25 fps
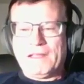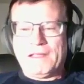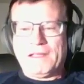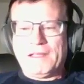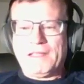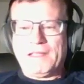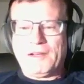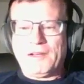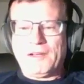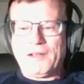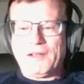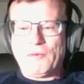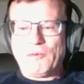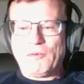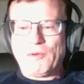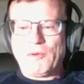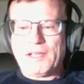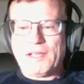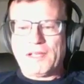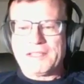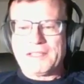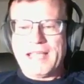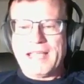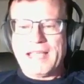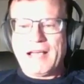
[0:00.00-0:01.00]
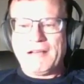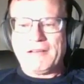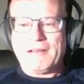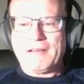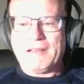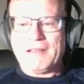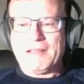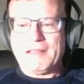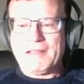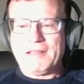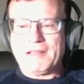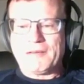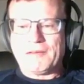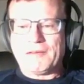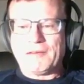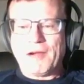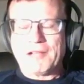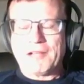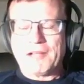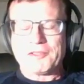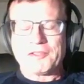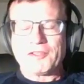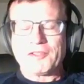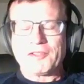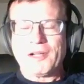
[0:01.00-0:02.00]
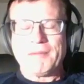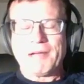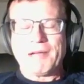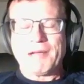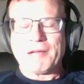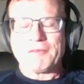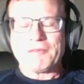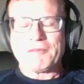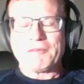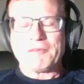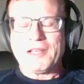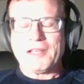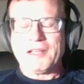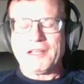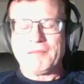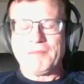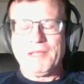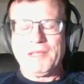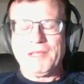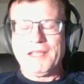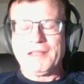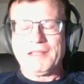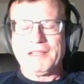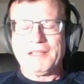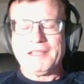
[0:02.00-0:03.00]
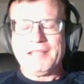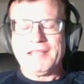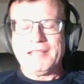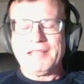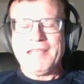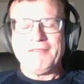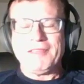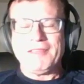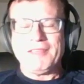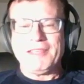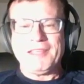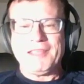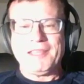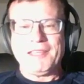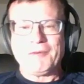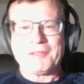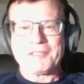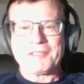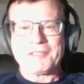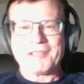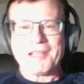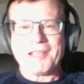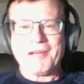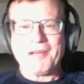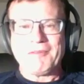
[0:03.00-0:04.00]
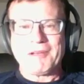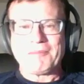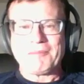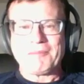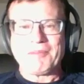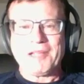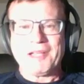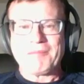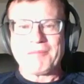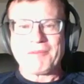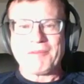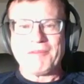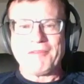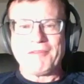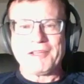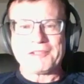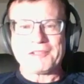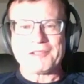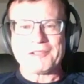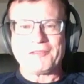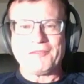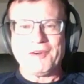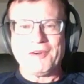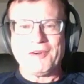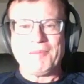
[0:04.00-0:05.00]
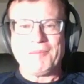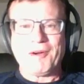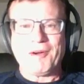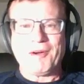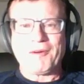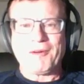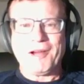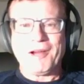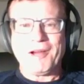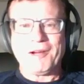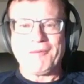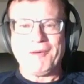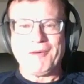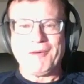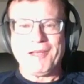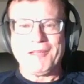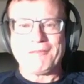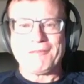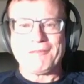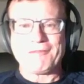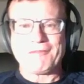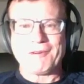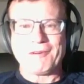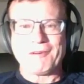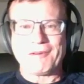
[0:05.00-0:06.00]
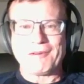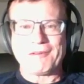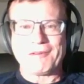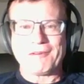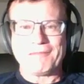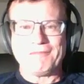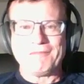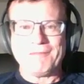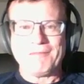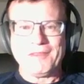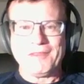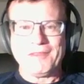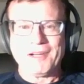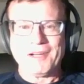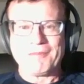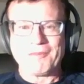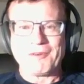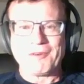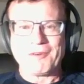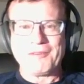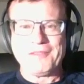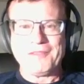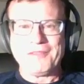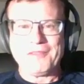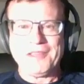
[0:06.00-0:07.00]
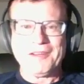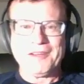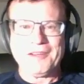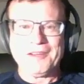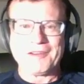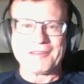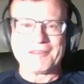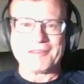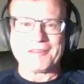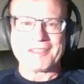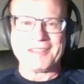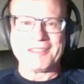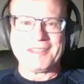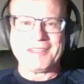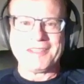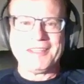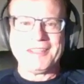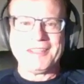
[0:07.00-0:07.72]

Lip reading: you realize Dallas, Roger Staubach was going to be in the Navy. He wasn't going to play professional football right away for a number of years, and